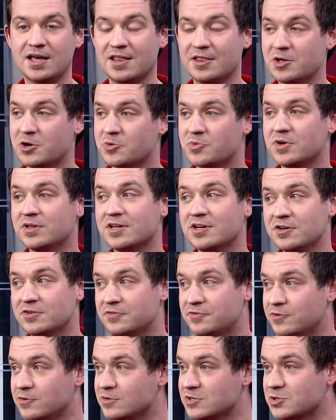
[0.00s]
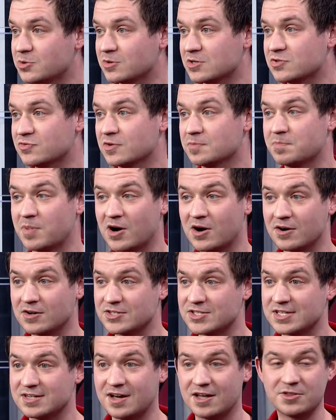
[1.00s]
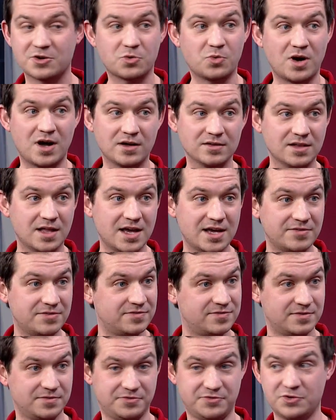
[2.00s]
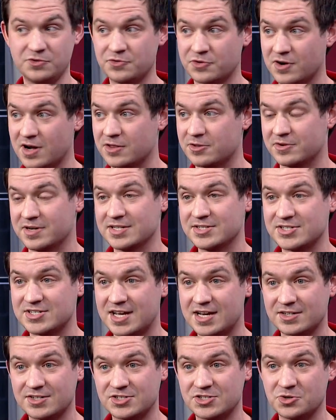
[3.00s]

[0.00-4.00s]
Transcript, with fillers: They're a really good food source for birds and other wildlife, food mm -hmm. for other insects.